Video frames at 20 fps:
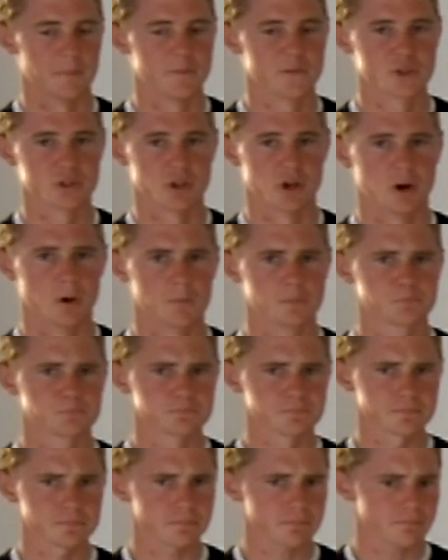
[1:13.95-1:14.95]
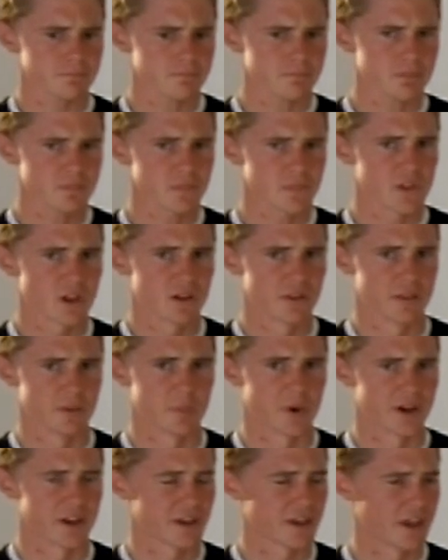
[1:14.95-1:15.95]
So the
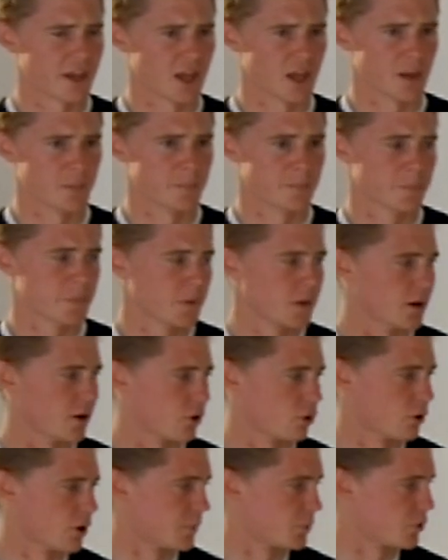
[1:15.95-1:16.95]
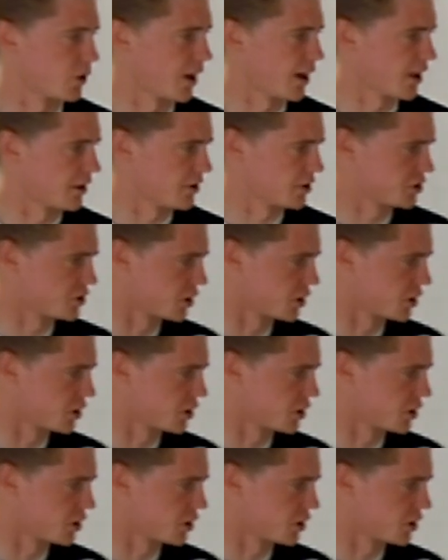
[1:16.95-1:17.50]
bike came equipped right out of the